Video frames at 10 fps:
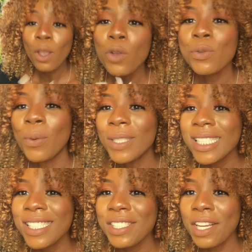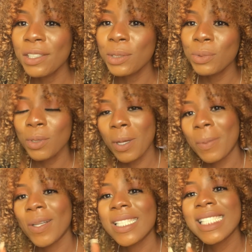so on this channel we talk
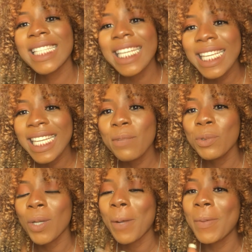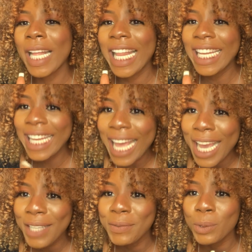about skin, we talk about
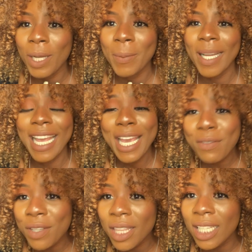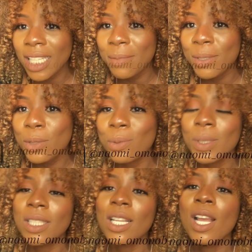life, we talk about everything in
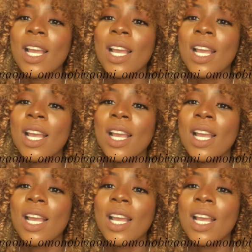between.